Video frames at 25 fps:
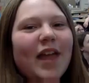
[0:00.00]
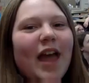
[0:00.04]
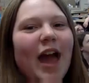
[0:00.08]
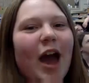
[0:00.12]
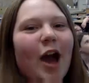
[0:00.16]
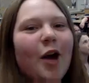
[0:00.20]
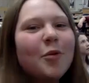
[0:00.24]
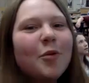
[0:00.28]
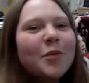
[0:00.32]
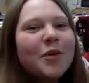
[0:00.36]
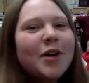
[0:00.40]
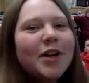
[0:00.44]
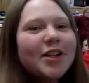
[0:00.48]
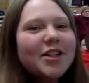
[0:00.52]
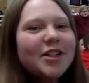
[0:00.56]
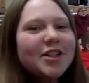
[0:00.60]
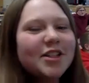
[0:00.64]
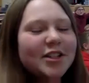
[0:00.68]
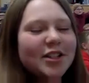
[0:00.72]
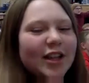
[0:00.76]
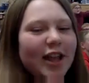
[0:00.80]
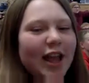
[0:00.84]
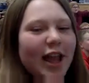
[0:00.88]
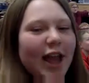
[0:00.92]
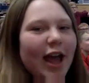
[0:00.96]
how much
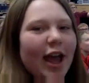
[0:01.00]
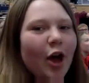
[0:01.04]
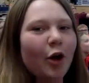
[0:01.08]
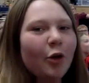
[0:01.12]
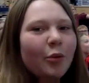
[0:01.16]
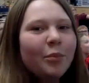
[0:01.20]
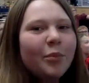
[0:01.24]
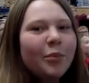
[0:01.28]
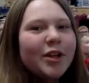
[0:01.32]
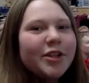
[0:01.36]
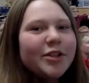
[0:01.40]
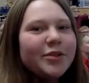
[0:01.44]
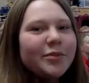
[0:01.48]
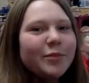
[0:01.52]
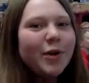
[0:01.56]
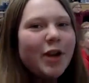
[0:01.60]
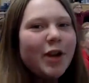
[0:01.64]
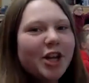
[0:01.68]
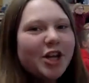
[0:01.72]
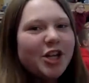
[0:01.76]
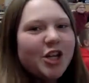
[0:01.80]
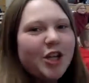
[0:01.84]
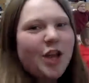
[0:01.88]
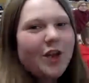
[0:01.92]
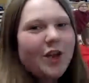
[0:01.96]
how much money
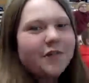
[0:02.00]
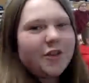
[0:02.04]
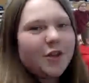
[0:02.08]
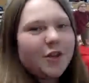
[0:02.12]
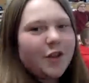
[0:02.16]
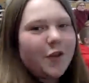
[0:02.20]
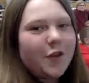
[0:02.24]
do you have to